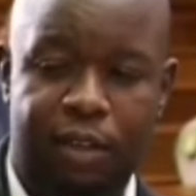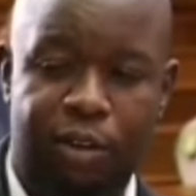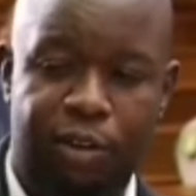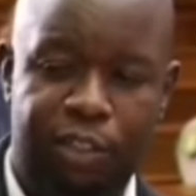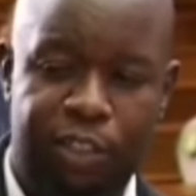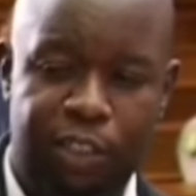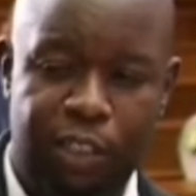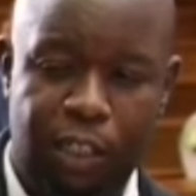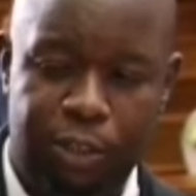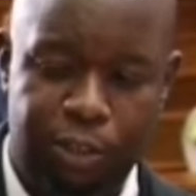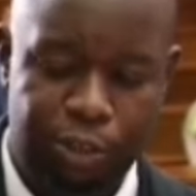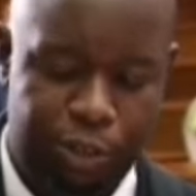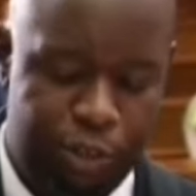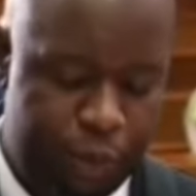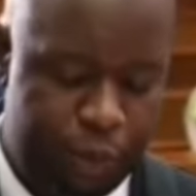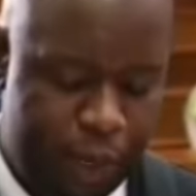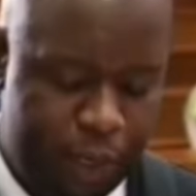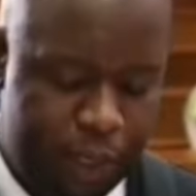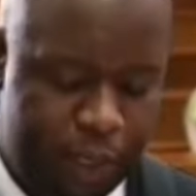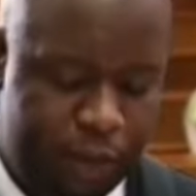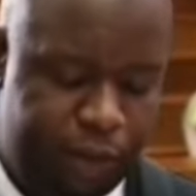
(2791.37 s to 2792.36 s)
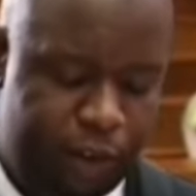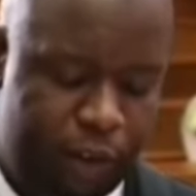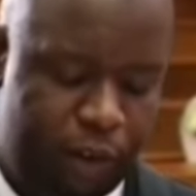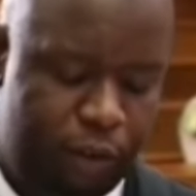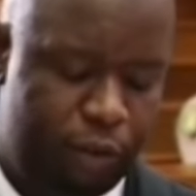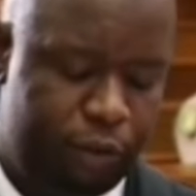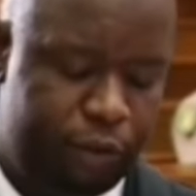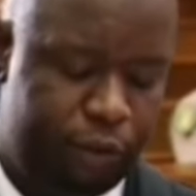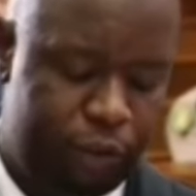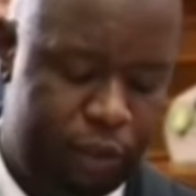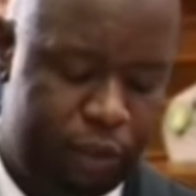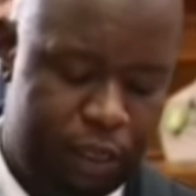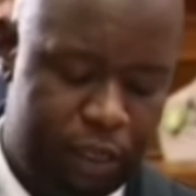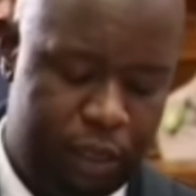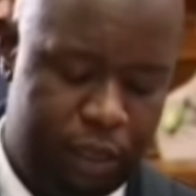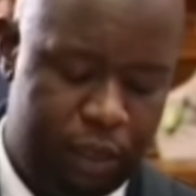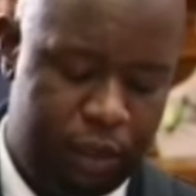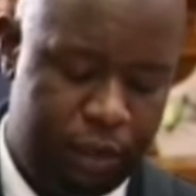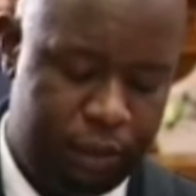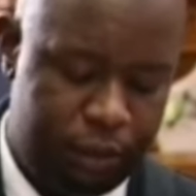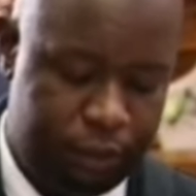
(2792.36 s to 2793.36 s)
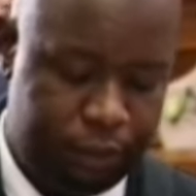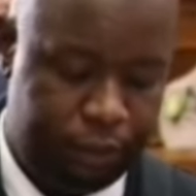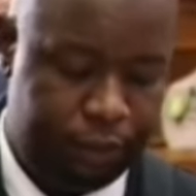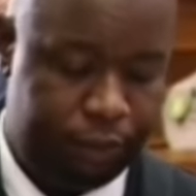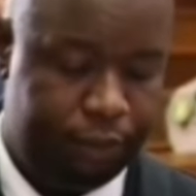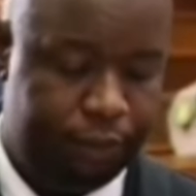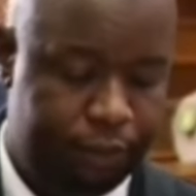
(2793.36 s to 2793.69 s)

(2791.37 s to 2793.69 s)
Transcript: That is the original document in front of you, say.